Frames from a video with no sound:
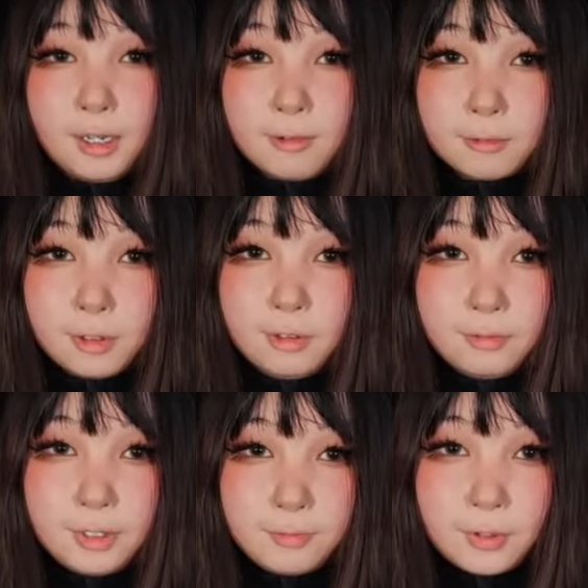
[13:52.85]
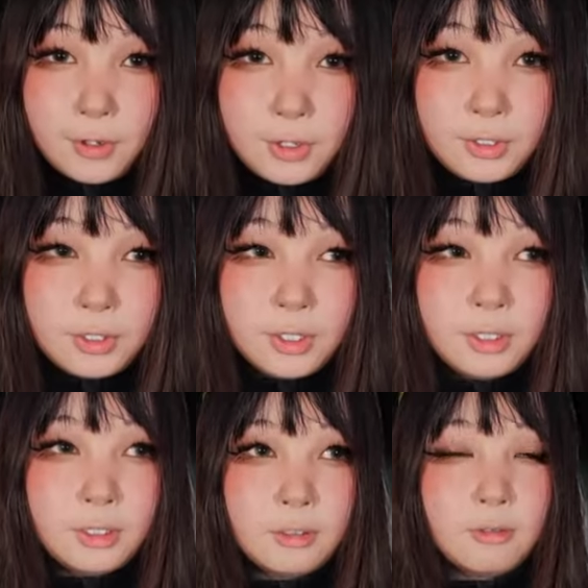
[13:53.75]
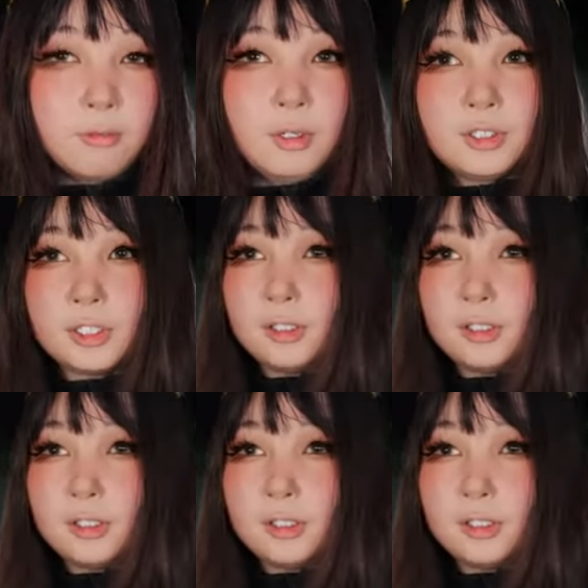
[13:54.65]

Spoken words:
a Rovivon, what's it